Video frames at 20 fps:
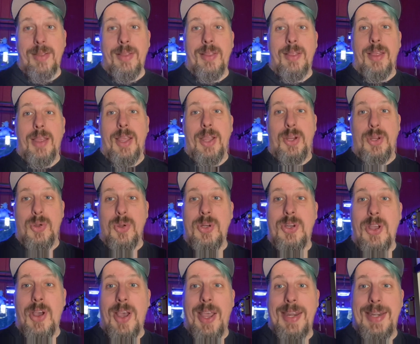A good
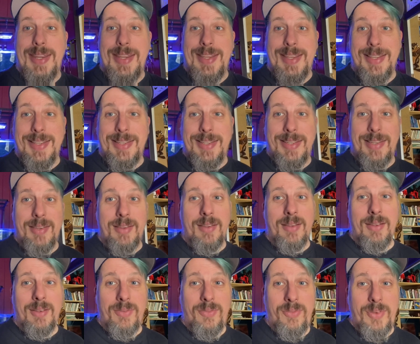guide is
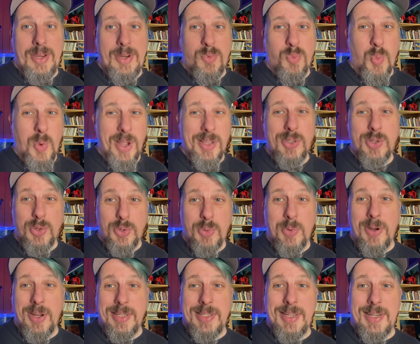feed once or
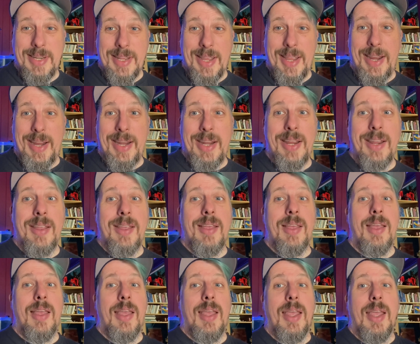twice a day,
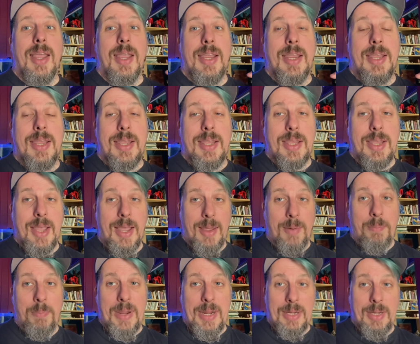cut
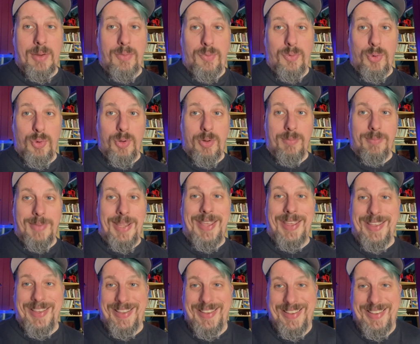back your food.
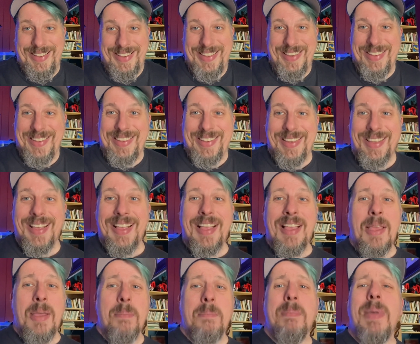
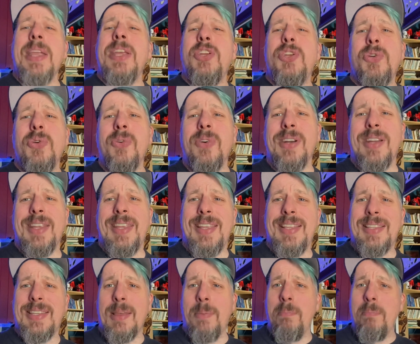Make sure
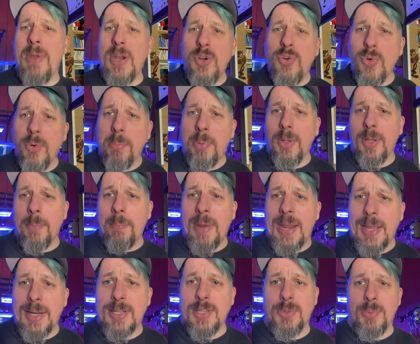it's a measurable
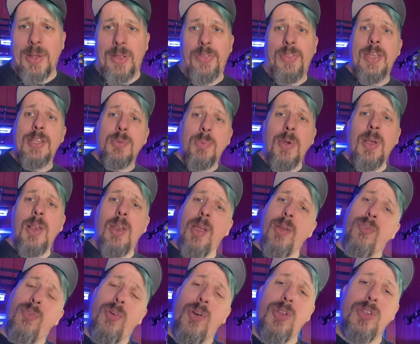amount as well. That's why I like
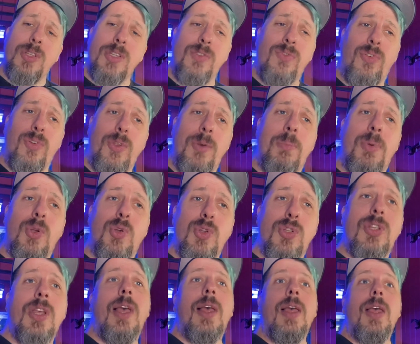frozen food, because
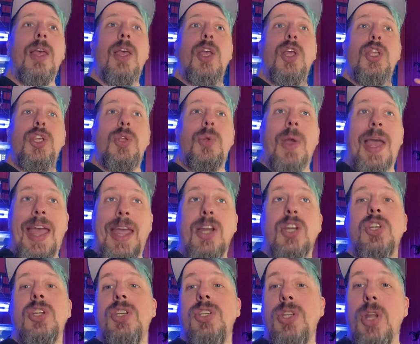you
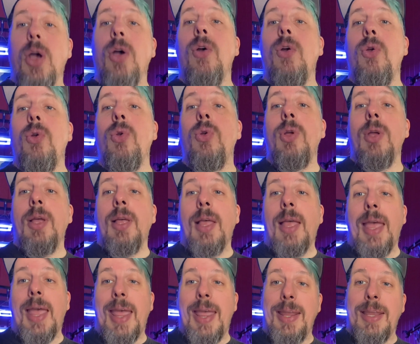actually know
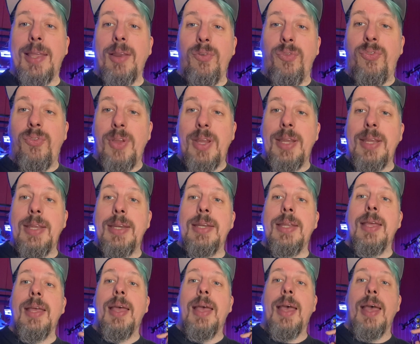and can feed
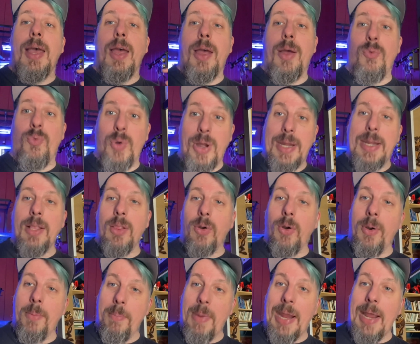a regular
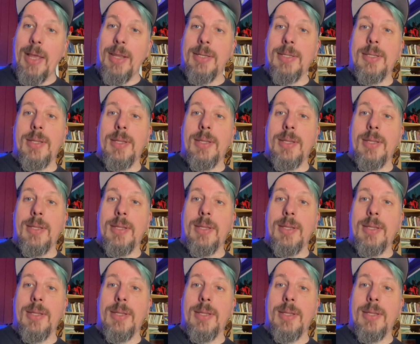amount